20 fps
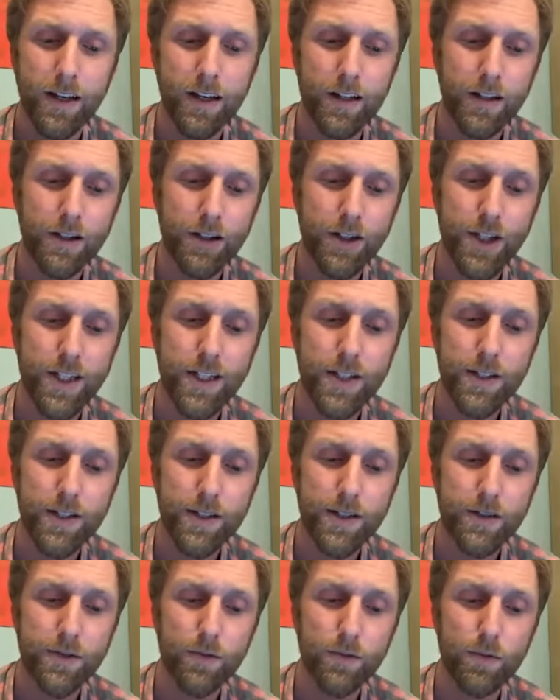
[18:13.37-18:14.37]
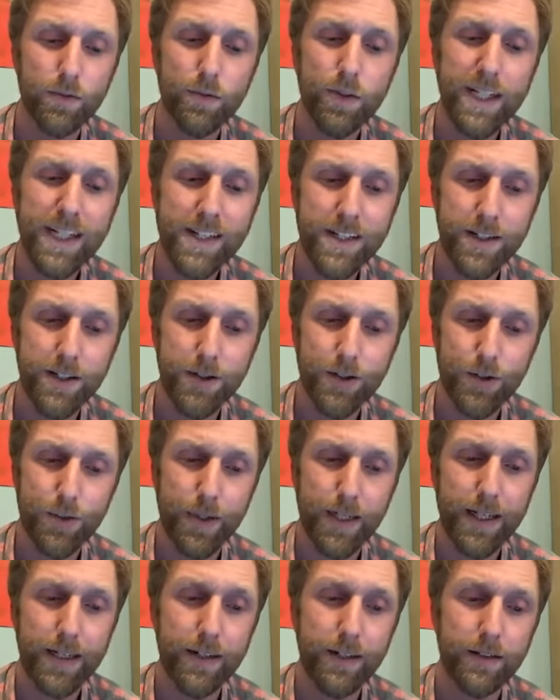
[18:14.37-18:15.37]
She is
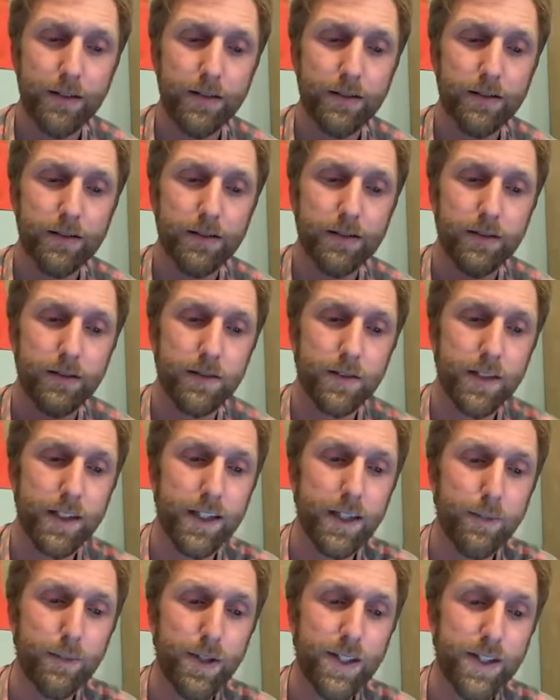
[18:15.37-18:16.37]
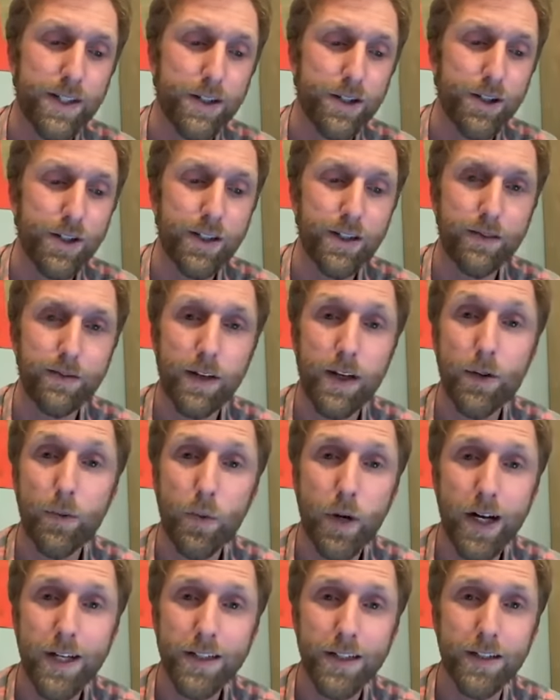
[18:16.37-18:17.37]
resituated in a position of
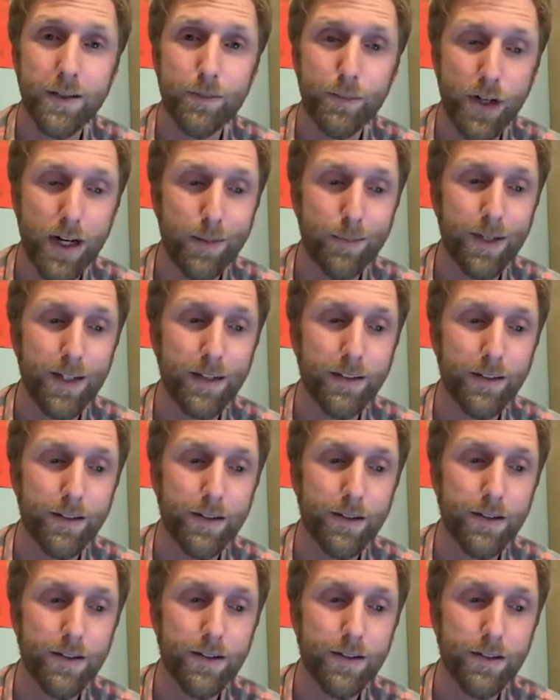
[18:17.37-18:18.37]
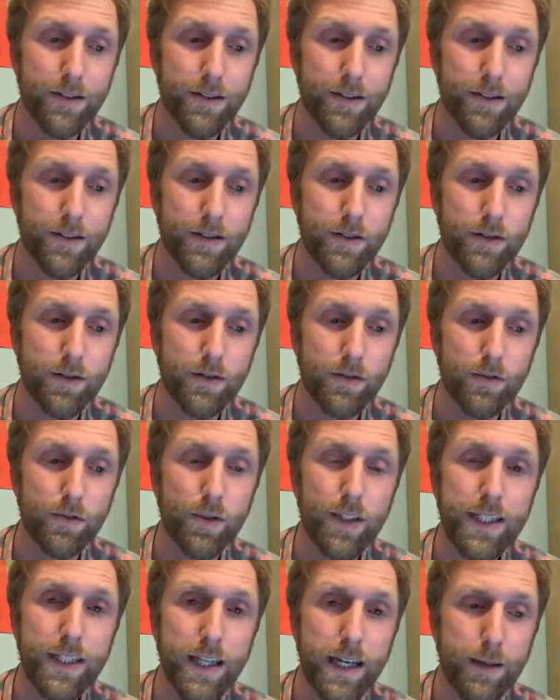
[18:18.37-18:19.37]
unwanted prominence,
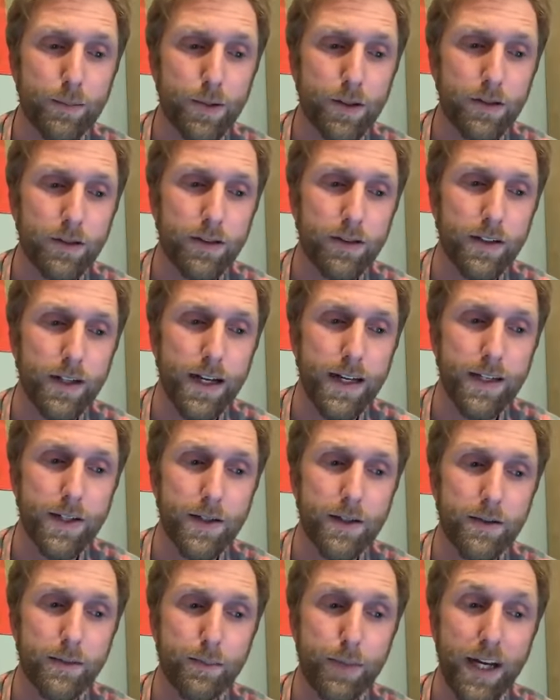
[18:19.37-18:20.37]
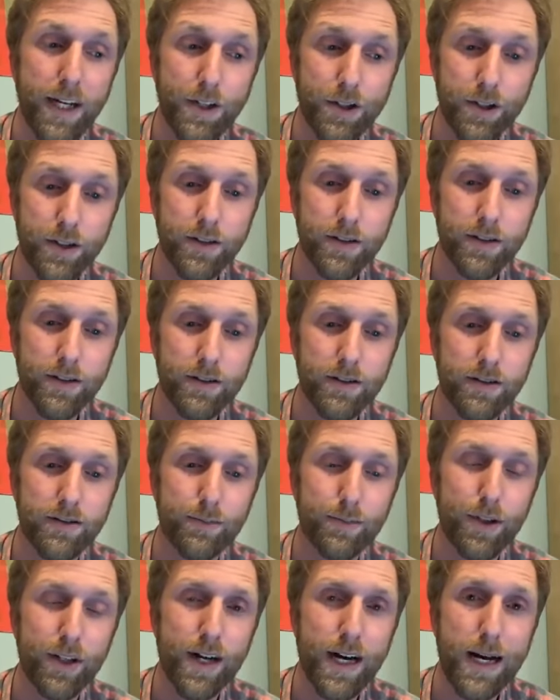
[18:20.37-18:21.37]
relabeled as patient,
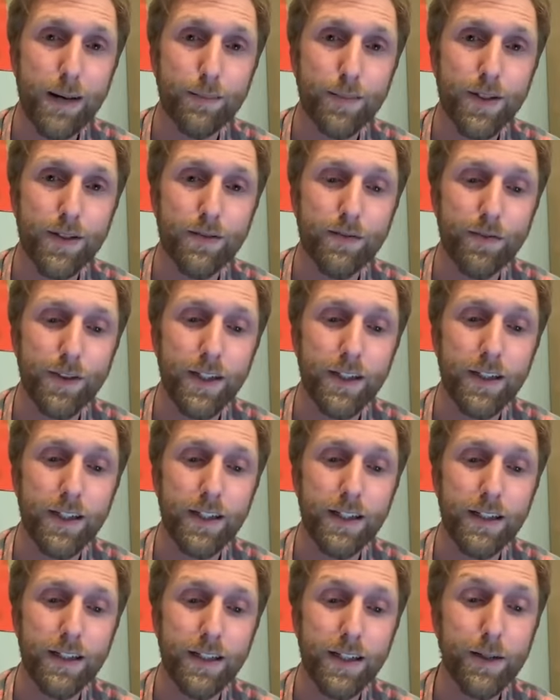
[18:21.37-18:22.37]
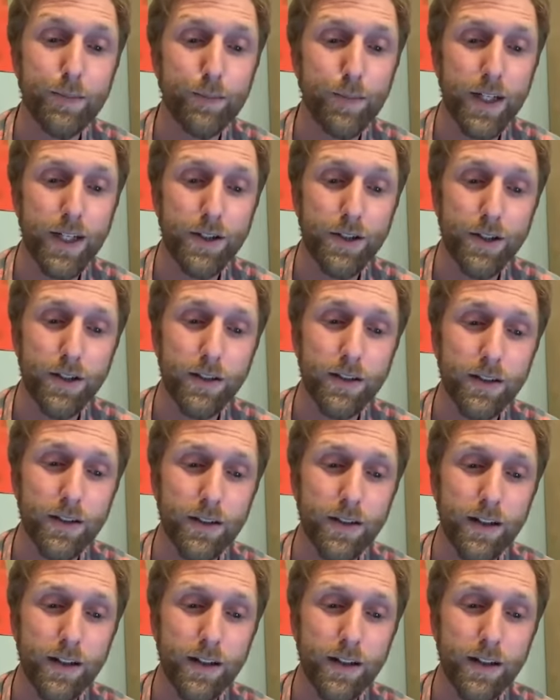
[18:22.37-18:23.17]
perhaps feeling impatient,